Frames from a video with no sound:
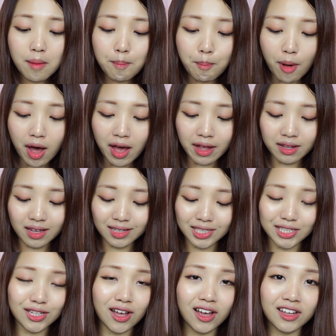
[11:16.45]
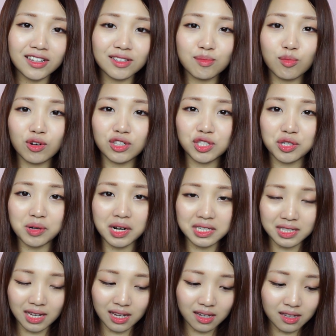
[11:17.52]
But it's not
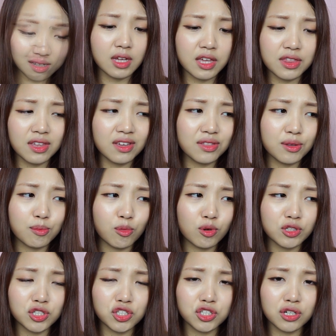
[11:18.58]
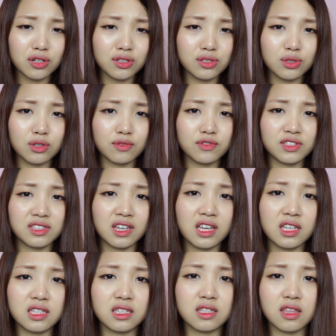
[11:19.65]
moisturizing. I think the moisture sort of
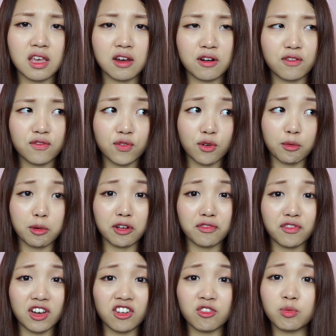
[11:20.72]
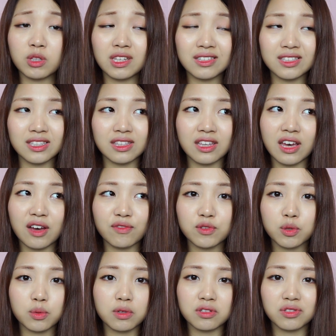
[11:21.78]
stays there for about 5 minutes and then
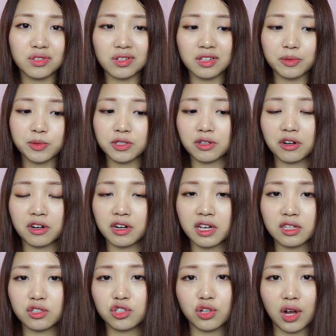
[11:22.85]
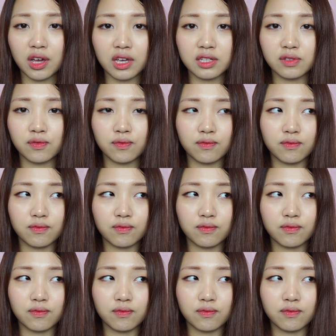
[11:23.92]
afterwards your lips are as dry as